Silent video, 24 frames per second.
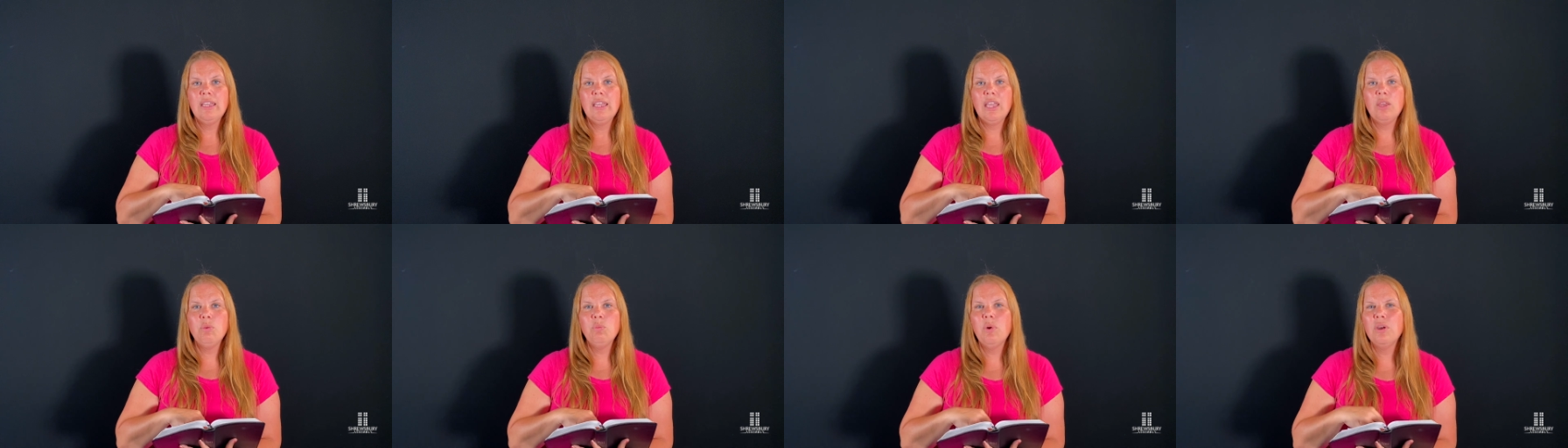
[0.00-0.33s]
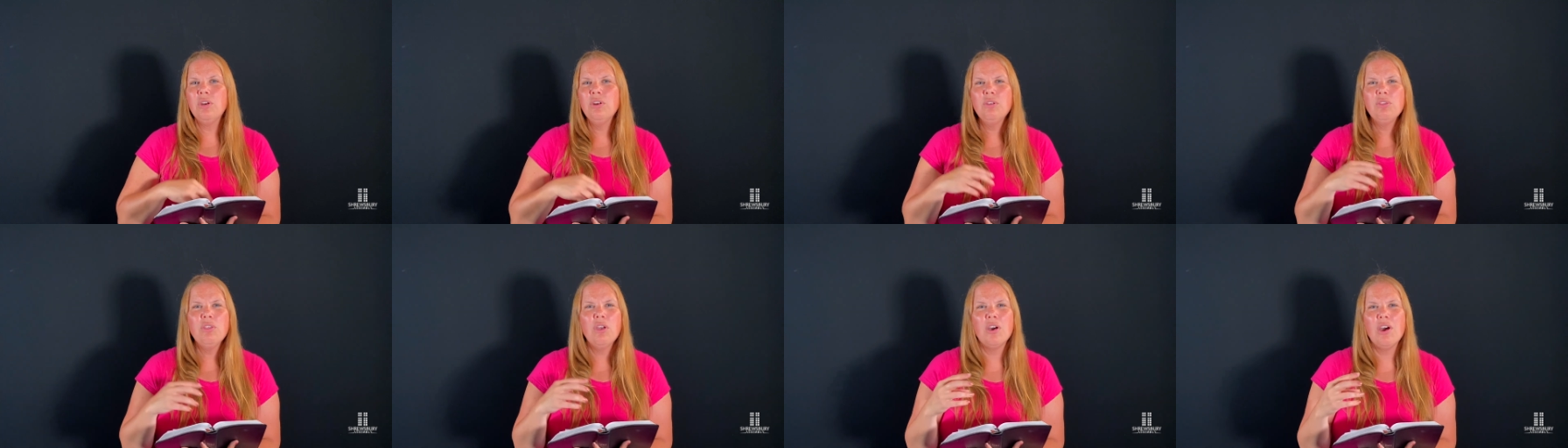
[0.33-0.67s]
And
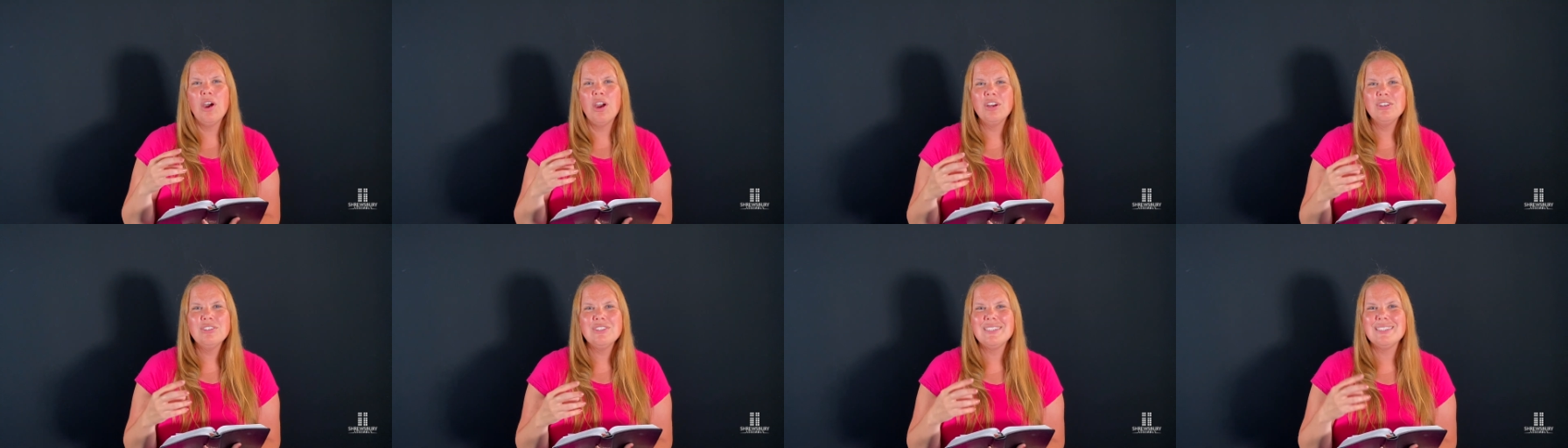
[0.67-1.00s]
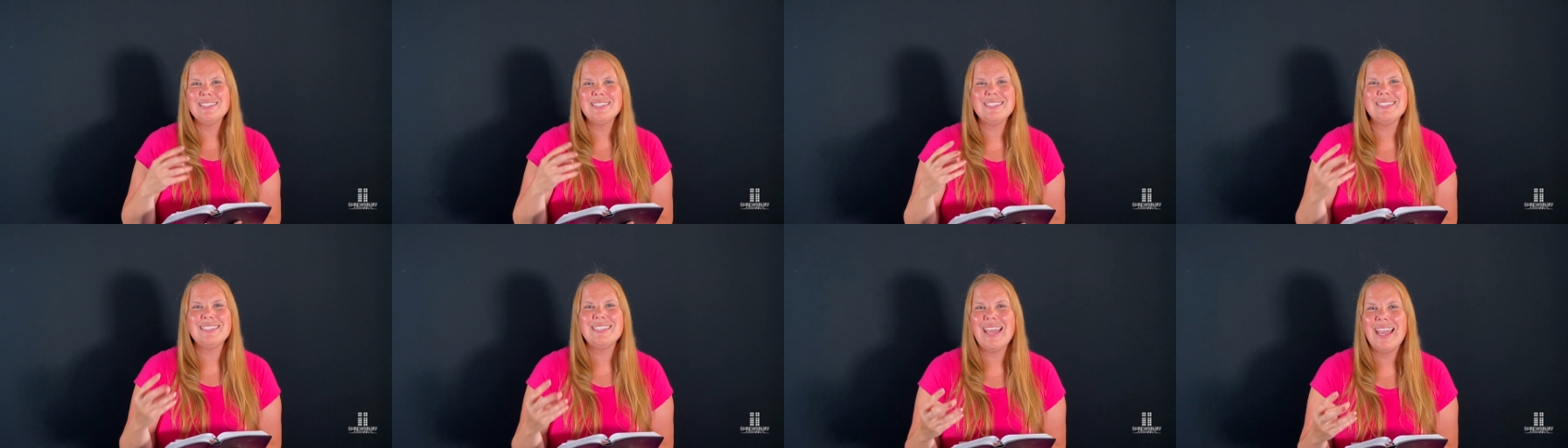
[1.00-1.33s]
what are the heart's
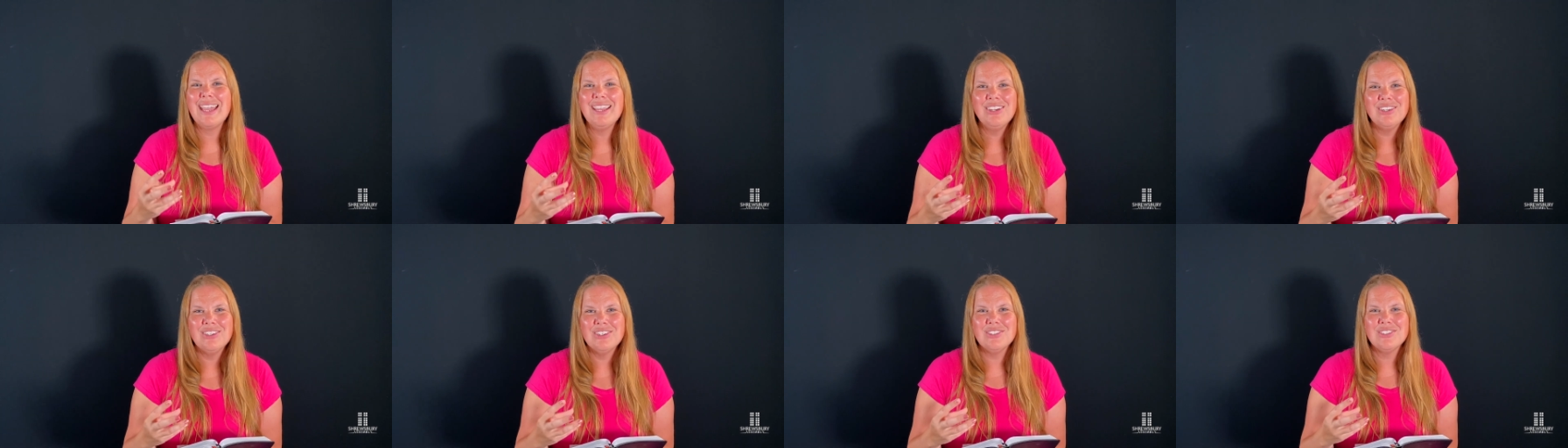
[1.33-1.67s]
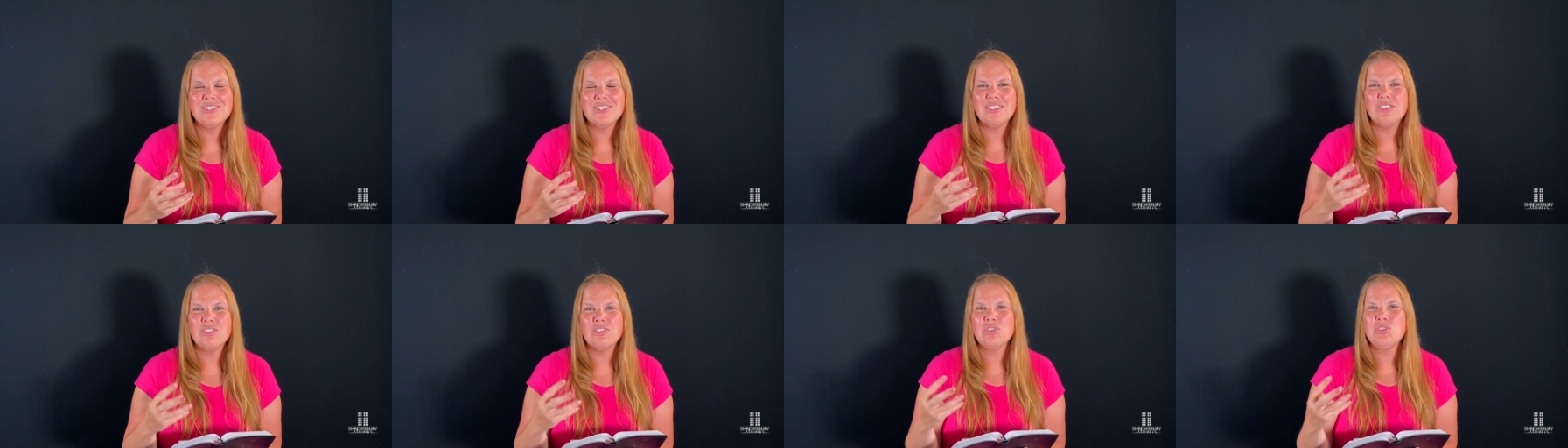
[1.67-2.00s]

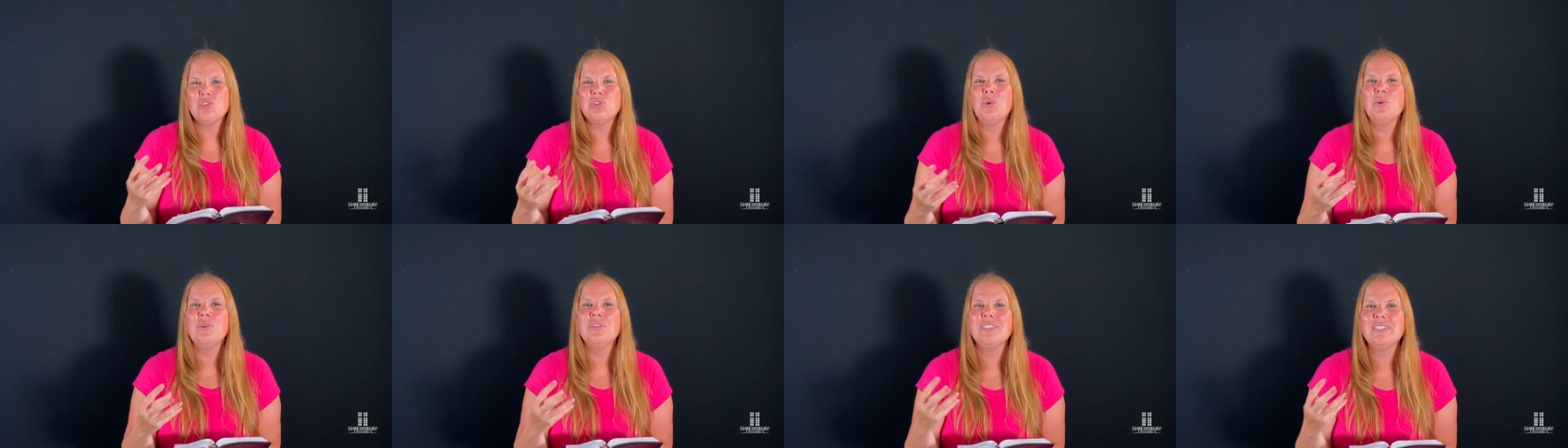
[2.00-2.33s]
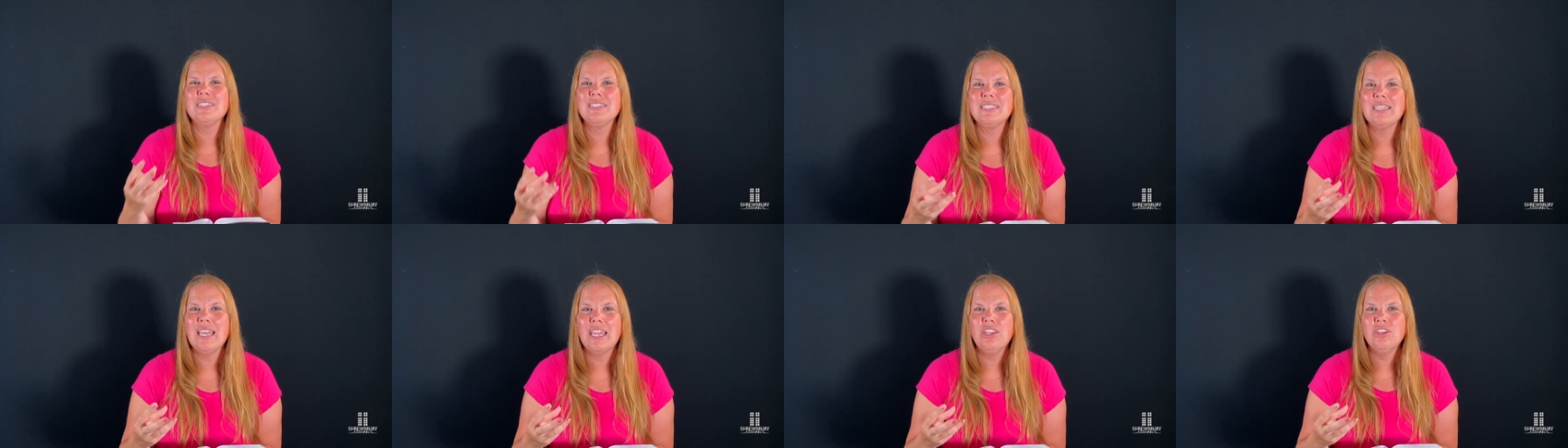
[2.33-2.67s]
desires and the soul
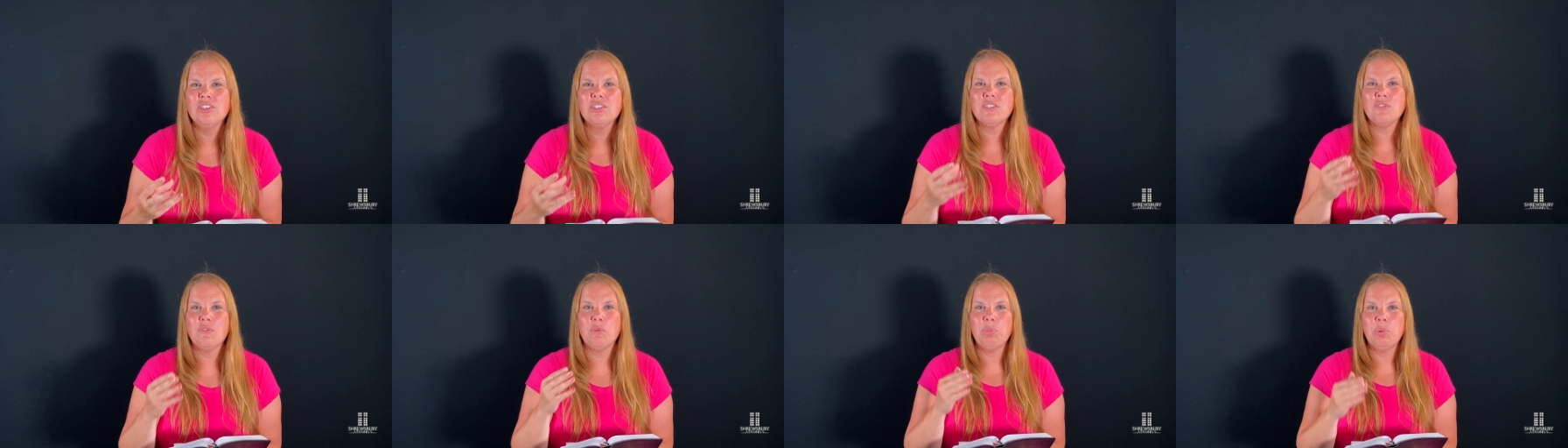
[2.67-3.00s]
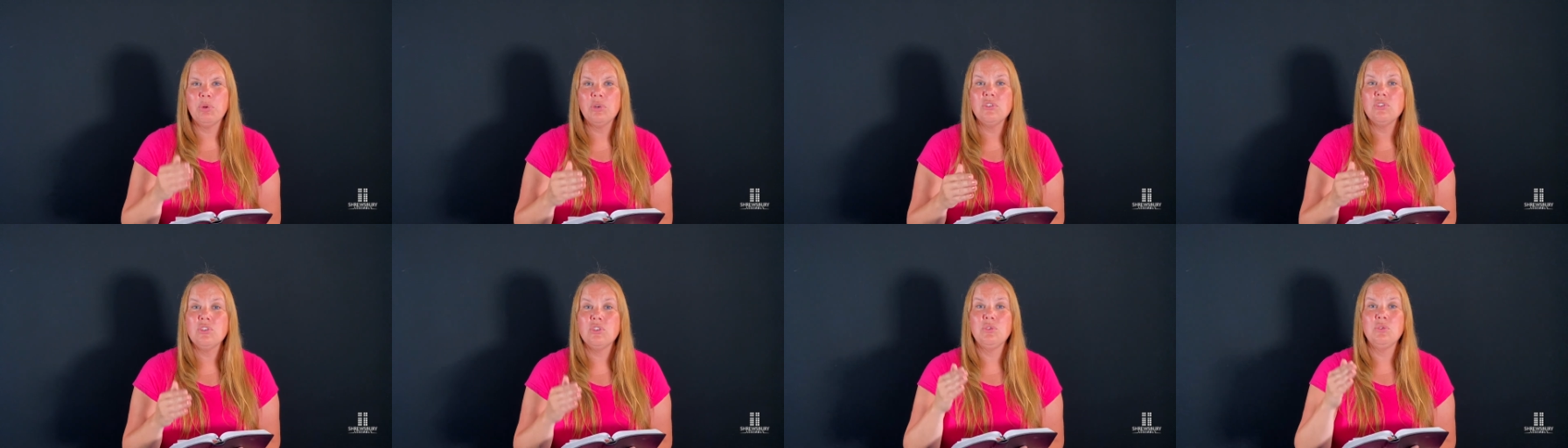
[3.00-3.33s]
desires of a
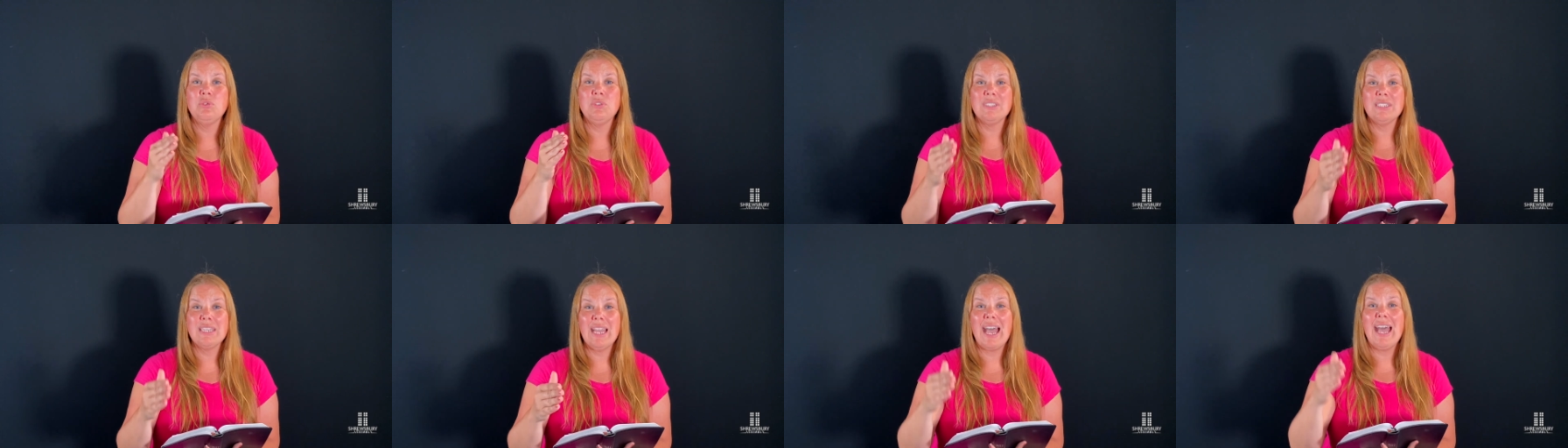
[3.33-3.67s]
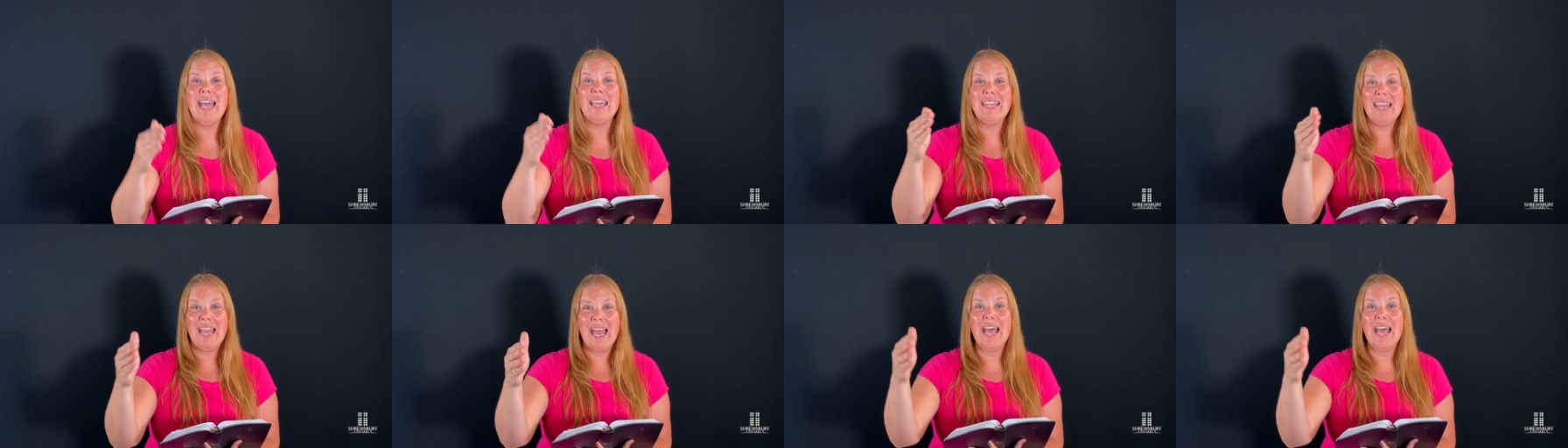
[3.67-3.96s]
person who's God